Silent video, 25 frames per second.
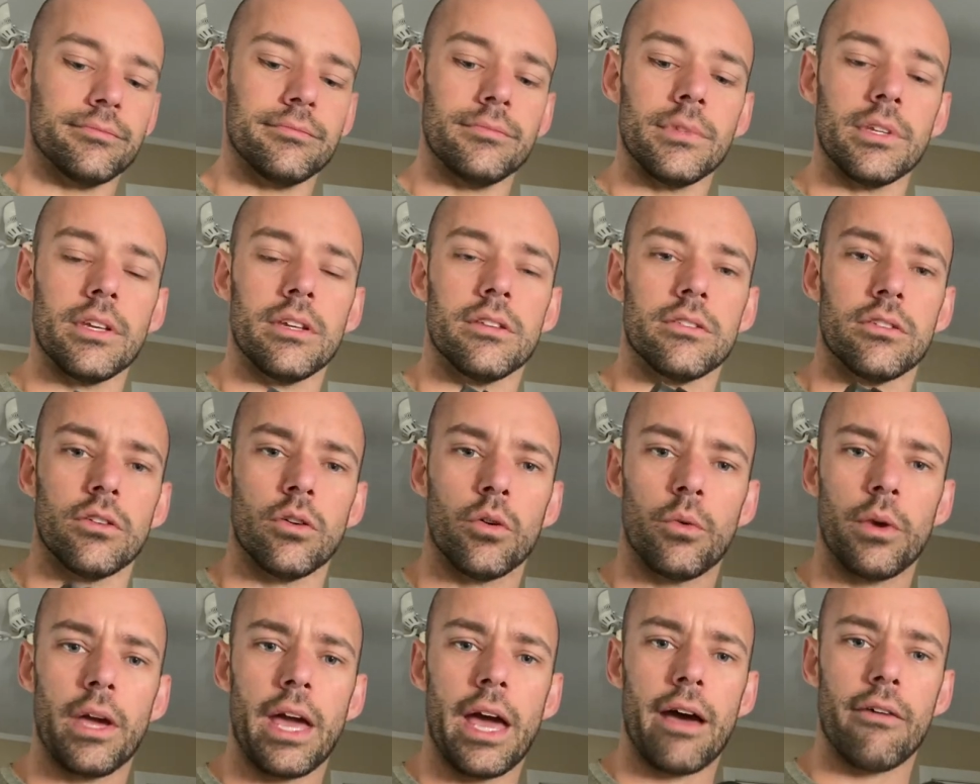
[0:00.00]
So
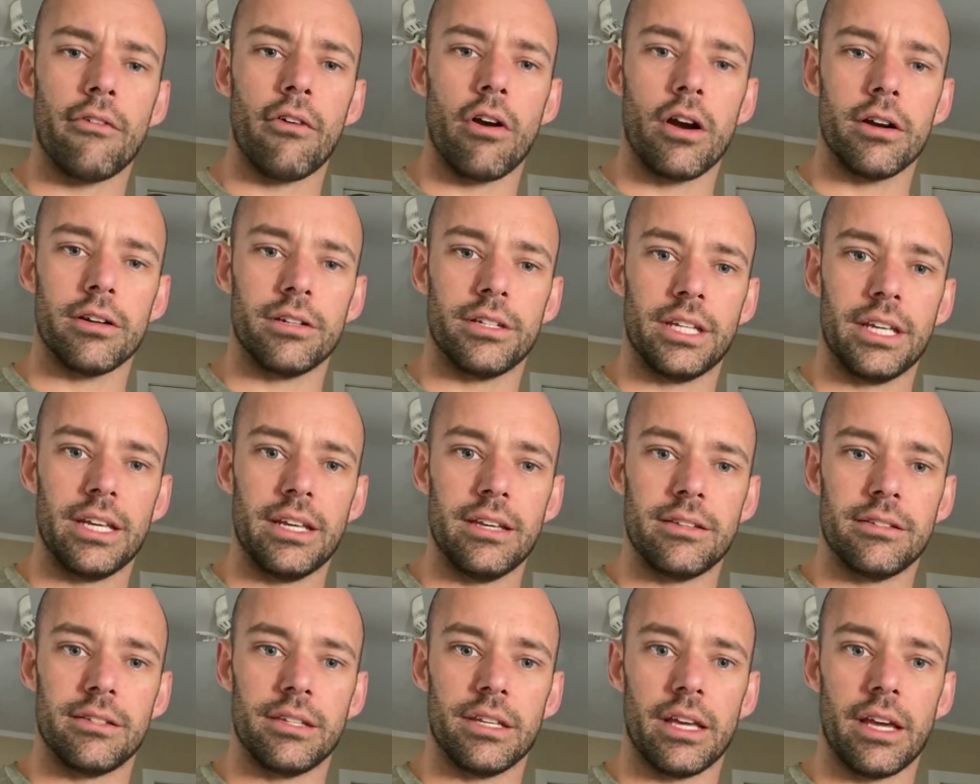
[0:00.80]
we have our
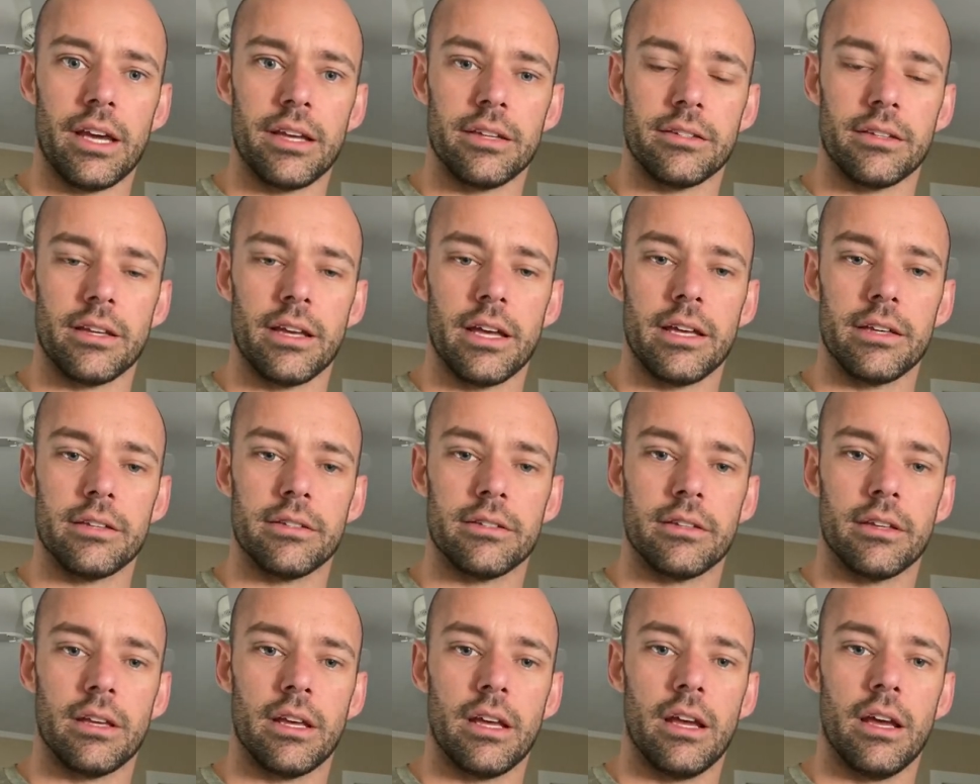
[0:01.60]

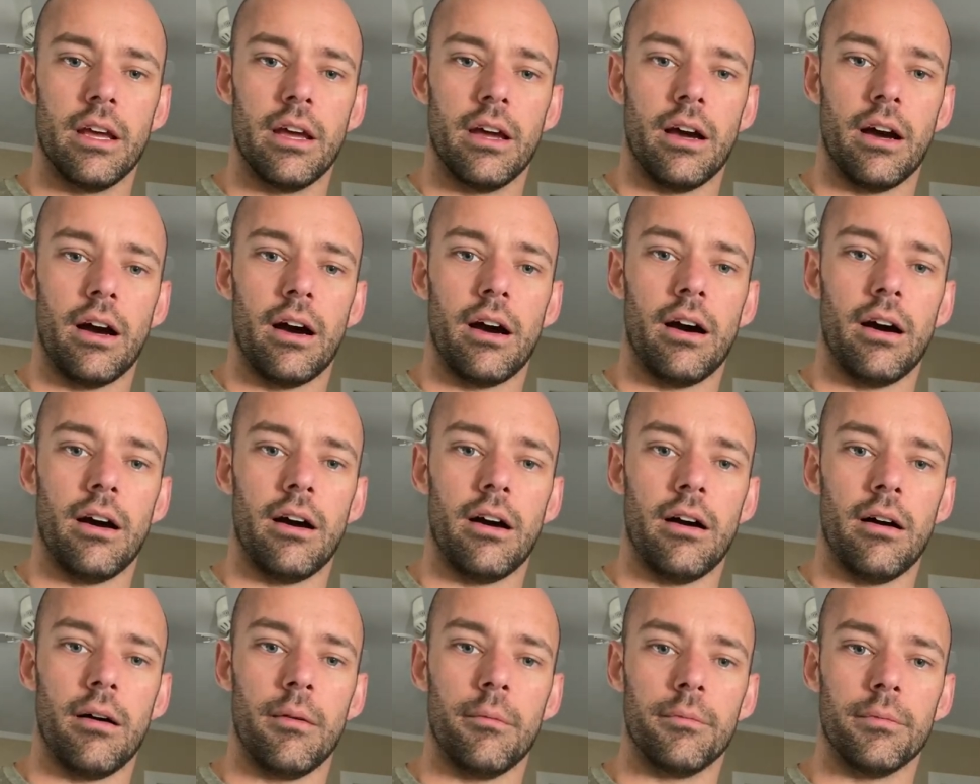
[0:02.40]
TCSS,
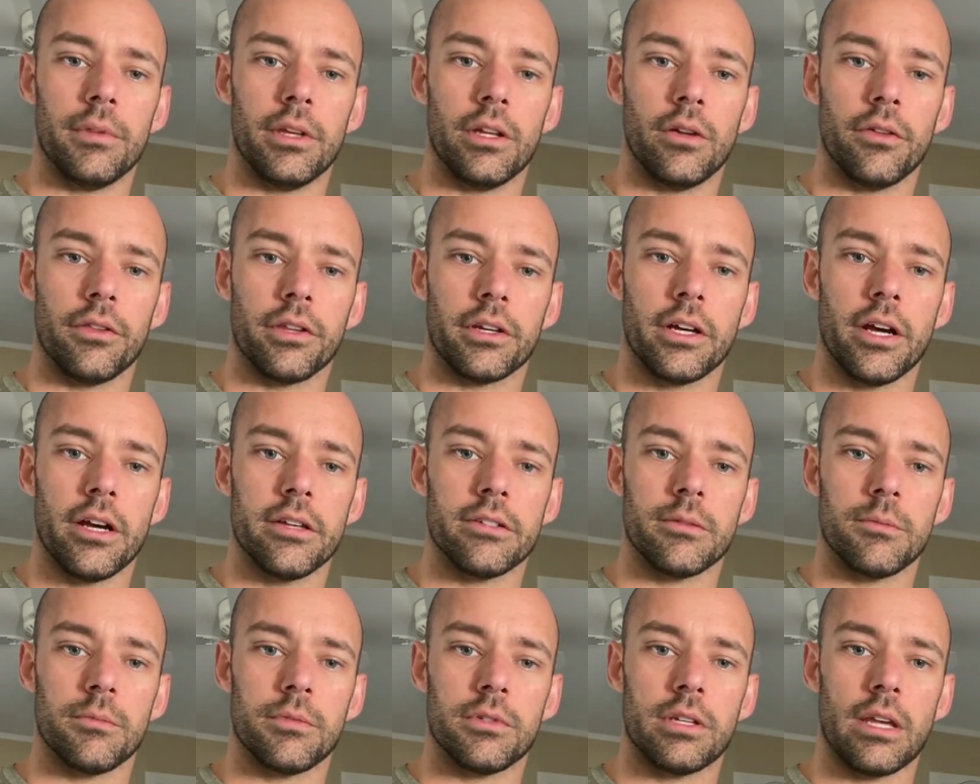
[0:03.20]
the
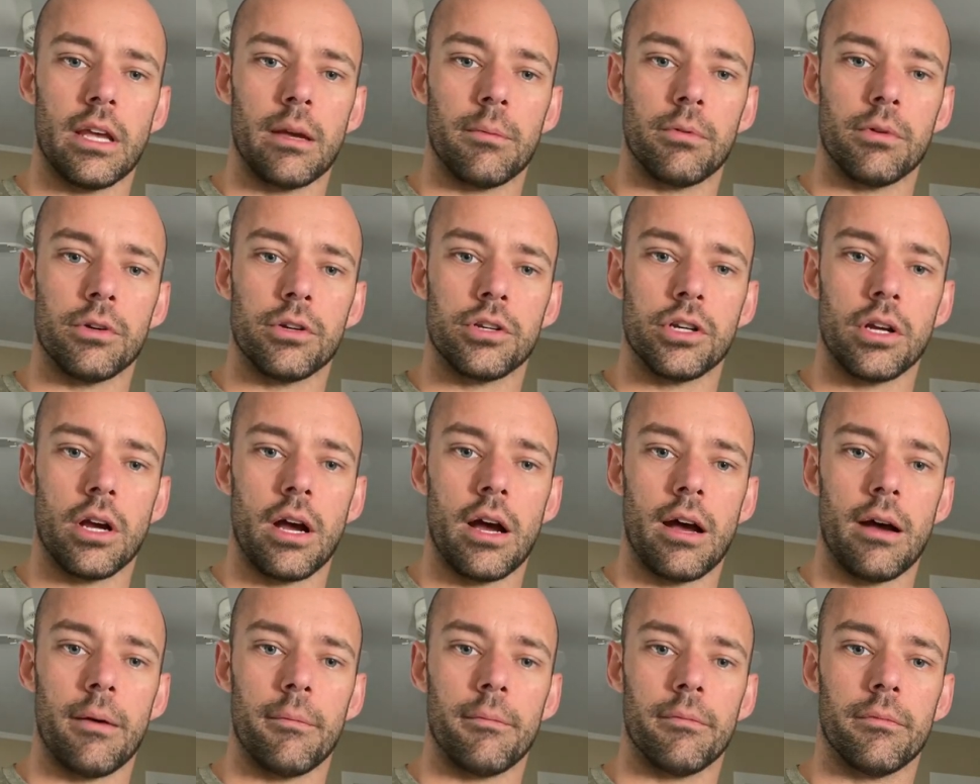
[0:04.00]
custom Saber
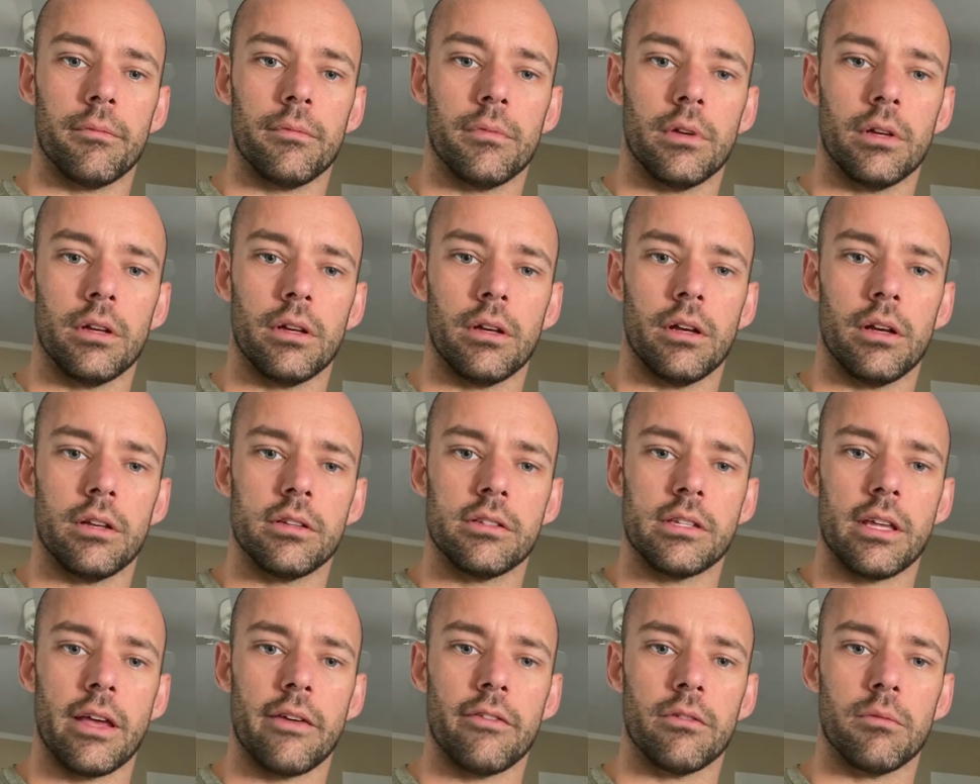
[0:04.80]
Shop
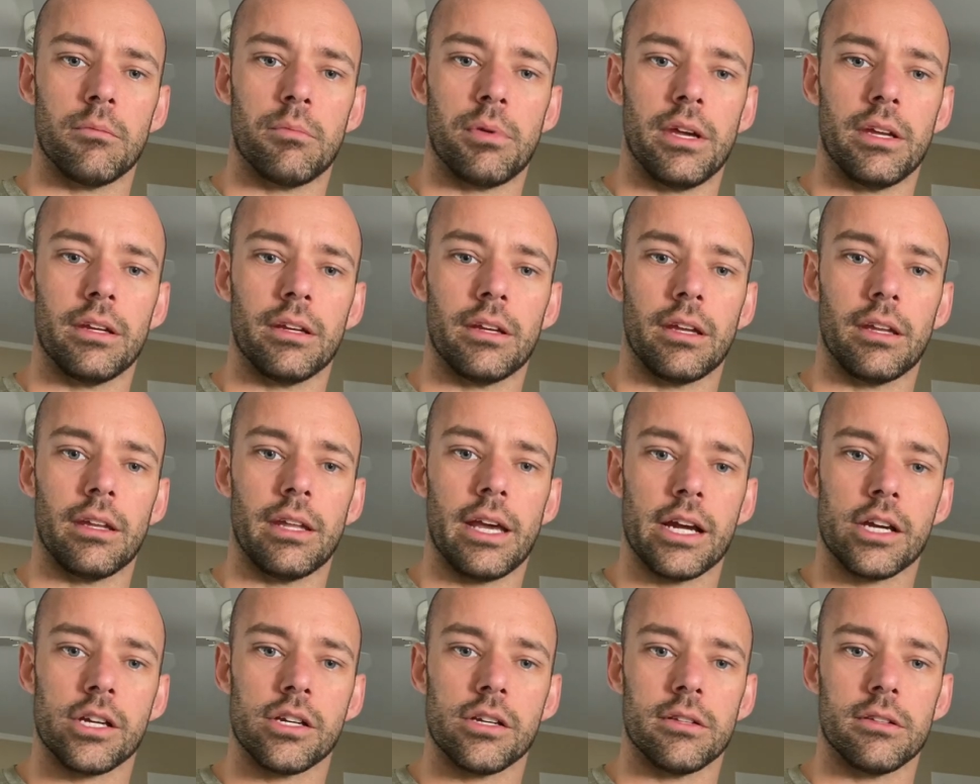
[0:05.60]
7-pin
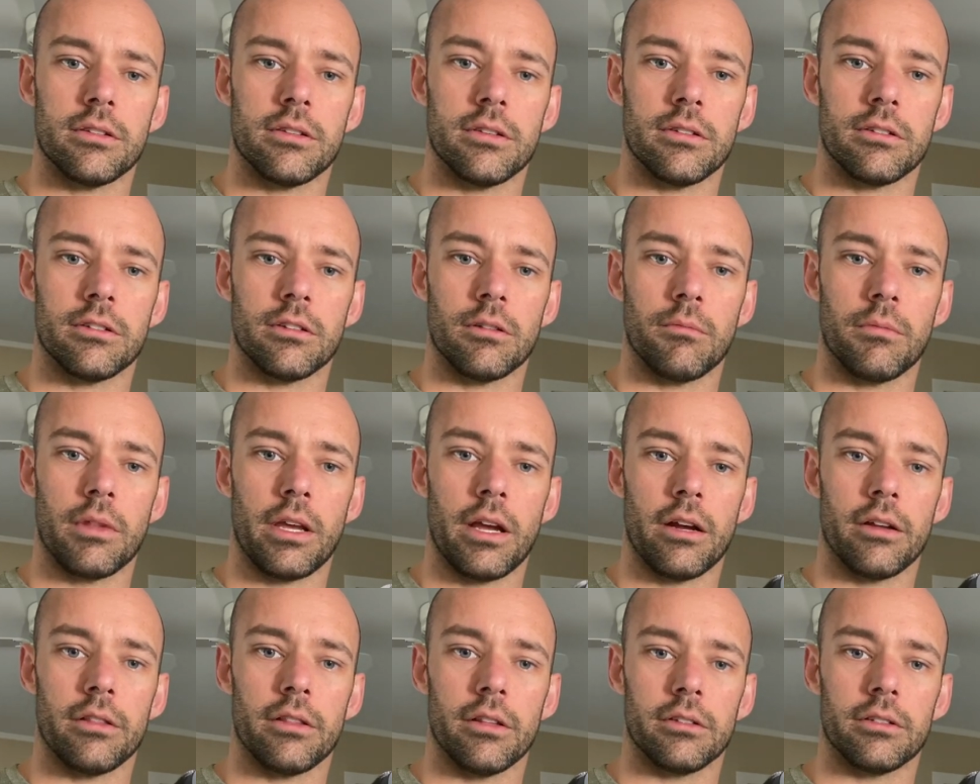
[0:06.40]
connection system there
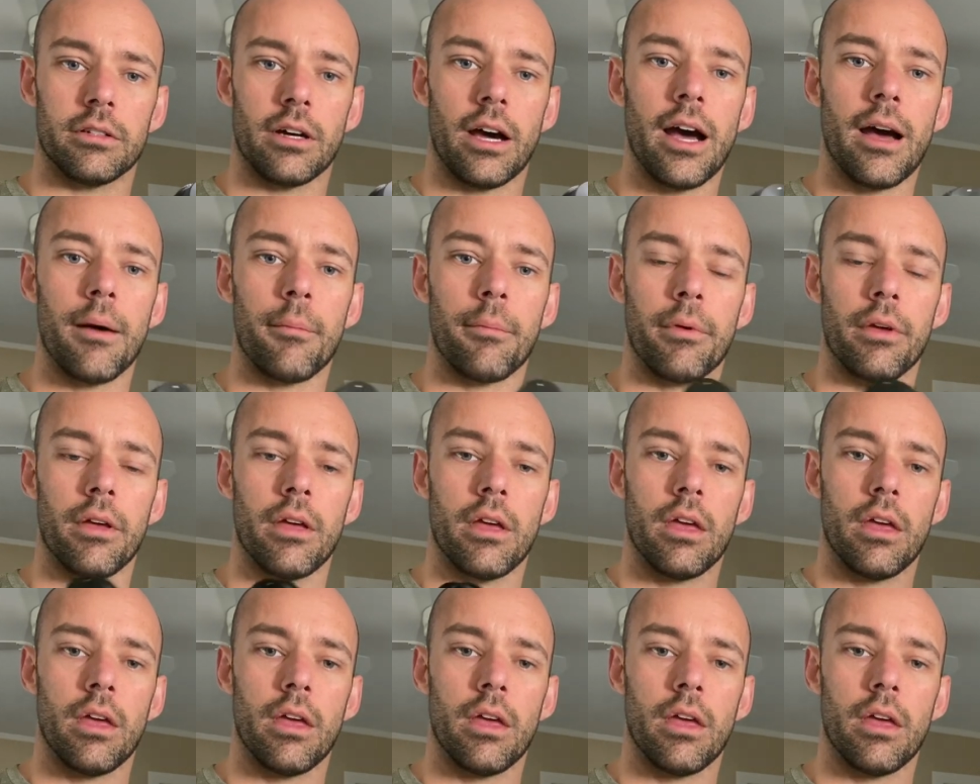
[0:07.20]
at the top.